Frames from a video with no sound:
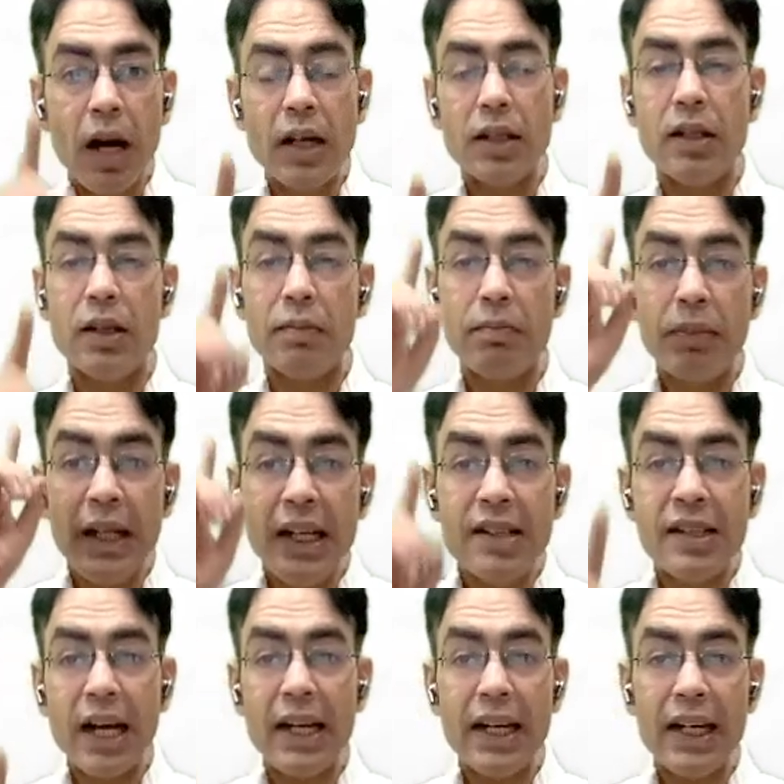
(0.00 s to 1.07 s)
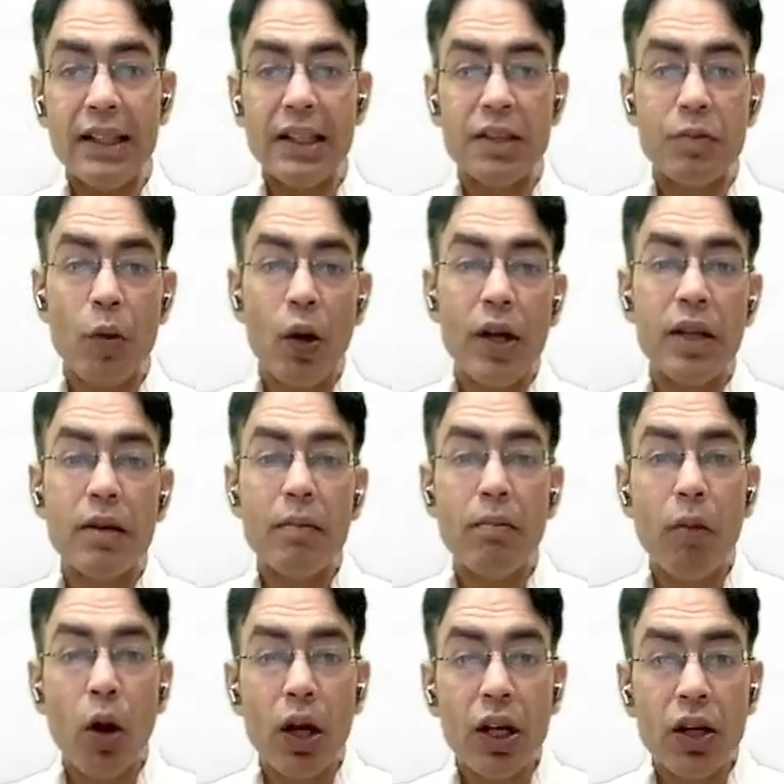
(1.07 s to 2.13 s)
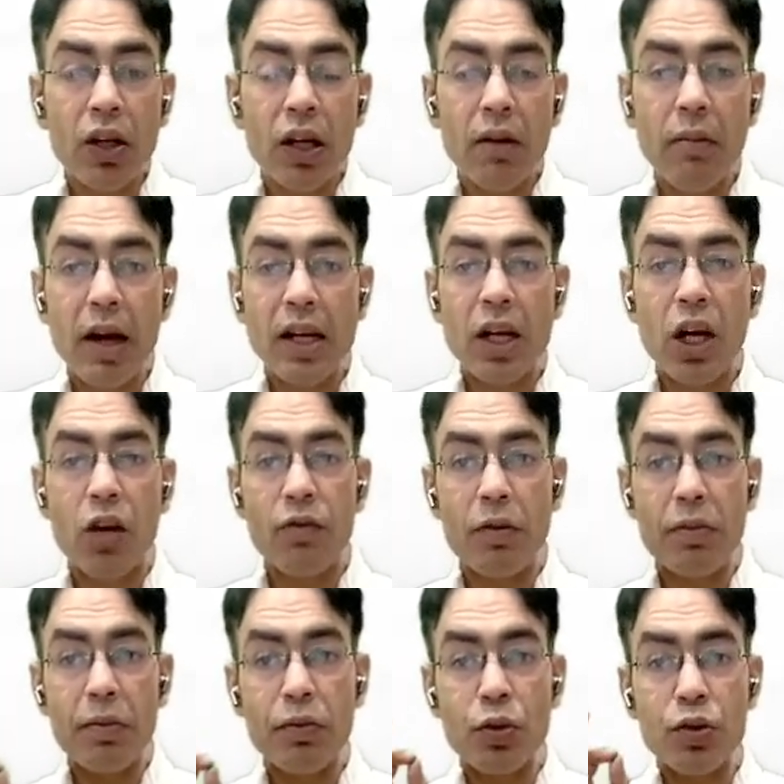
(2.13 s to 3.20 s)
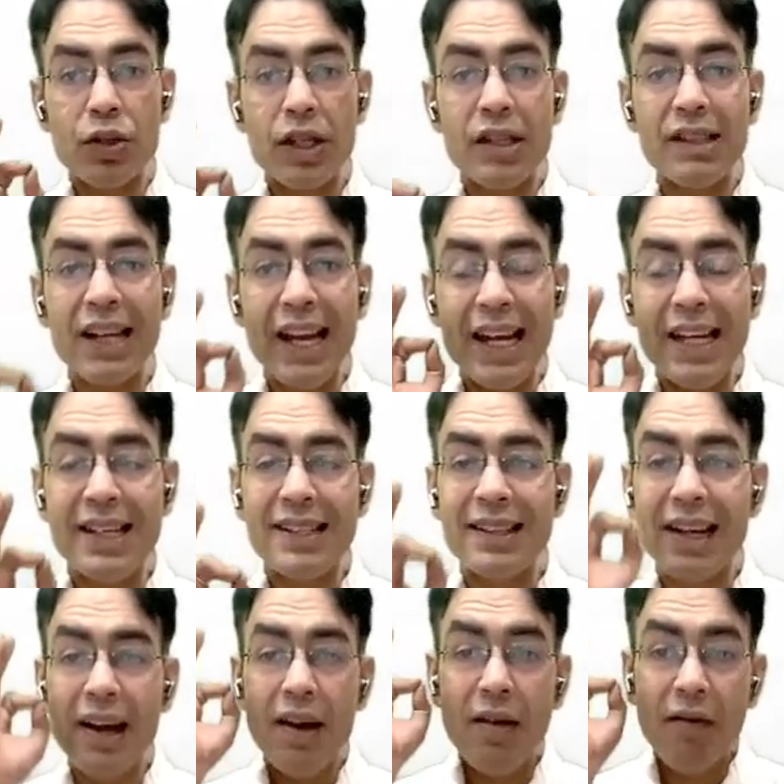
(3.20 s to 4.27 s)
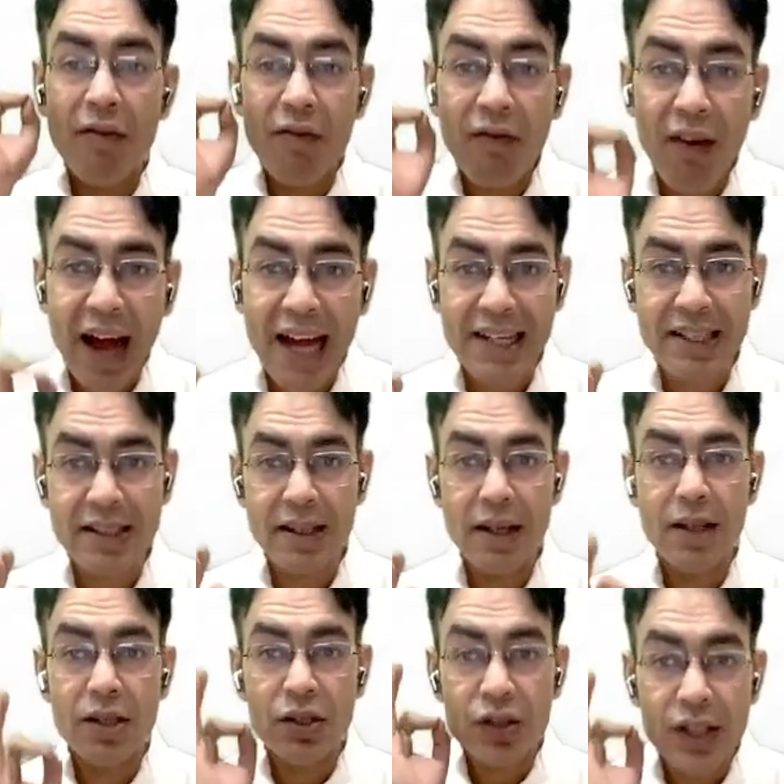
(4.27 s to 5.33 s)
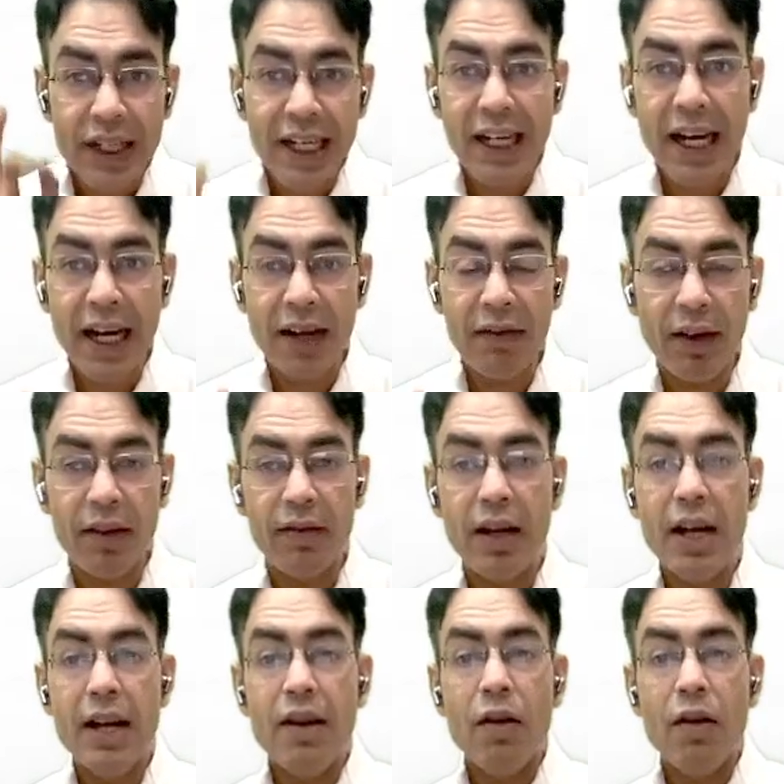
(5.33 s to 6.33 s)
marker. Please highlight this point. Molecular marker of apoptosis is fast, CD95.